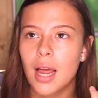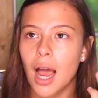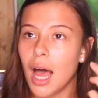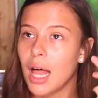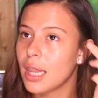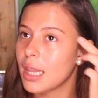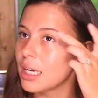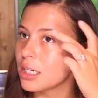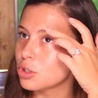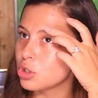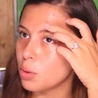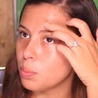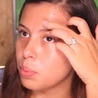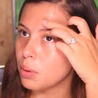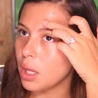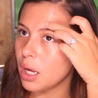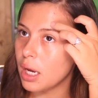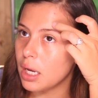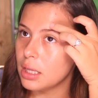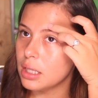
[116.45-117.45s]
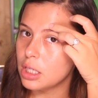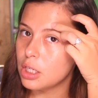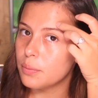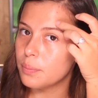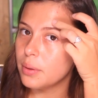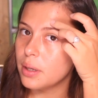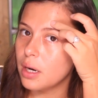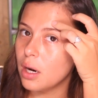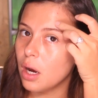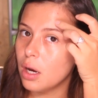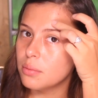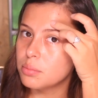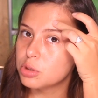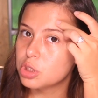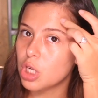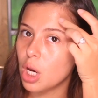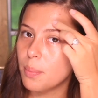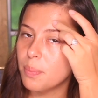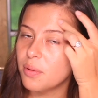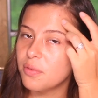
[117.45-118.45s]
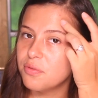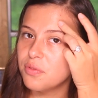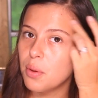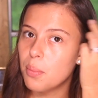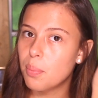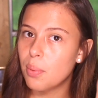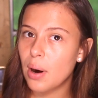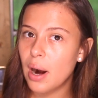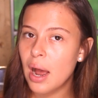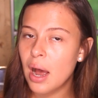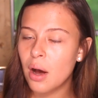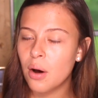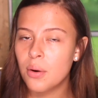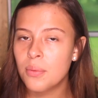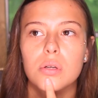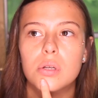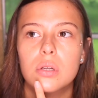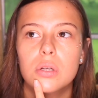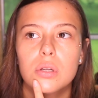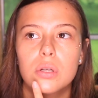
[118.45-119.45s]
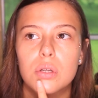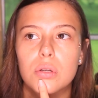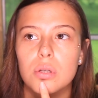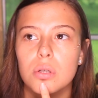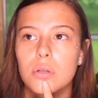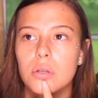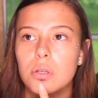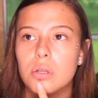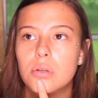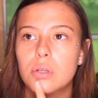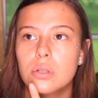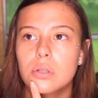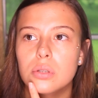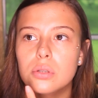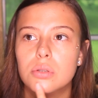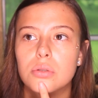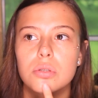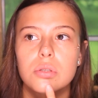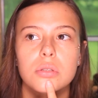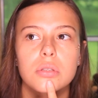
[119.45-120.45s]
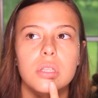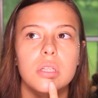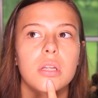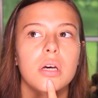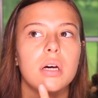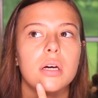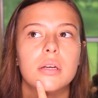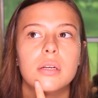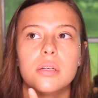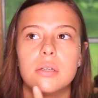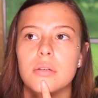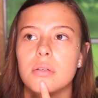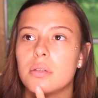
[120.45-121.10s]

I like to apply a little bit on top of the brow. See that?